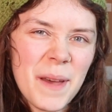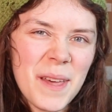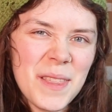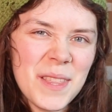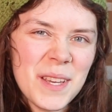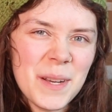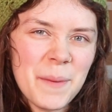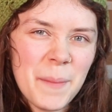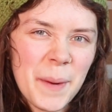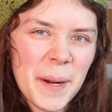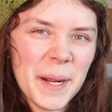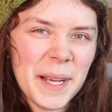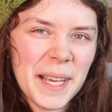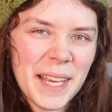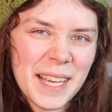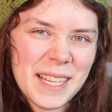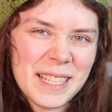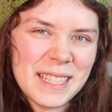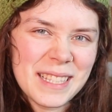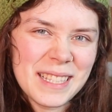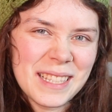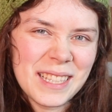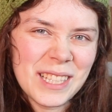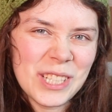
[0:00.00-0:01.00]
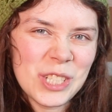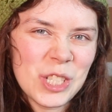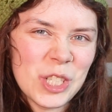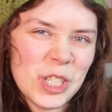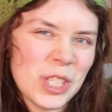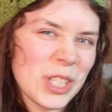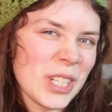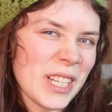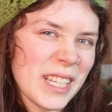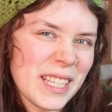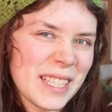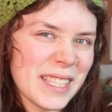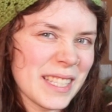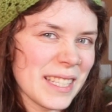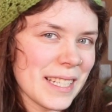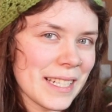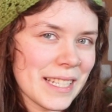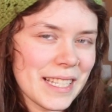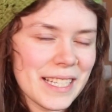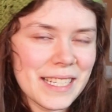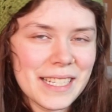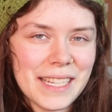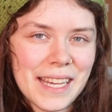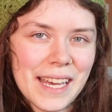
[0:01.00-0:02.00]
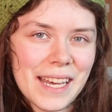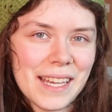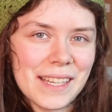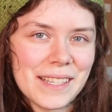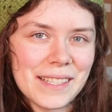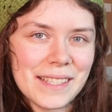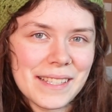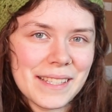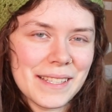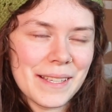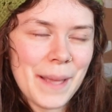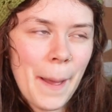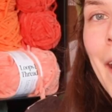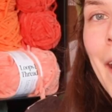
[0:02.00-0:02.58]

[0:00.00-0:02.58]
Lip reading: other market logistics and details.